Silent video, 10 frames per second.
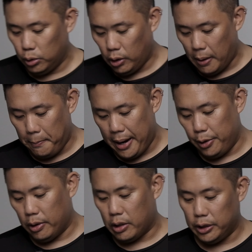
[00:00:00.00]
do a
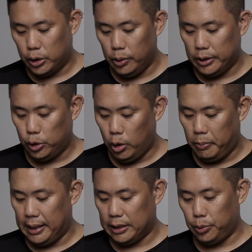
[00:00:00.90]
manual control, it's
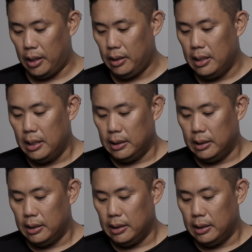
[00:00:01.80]
doable as well.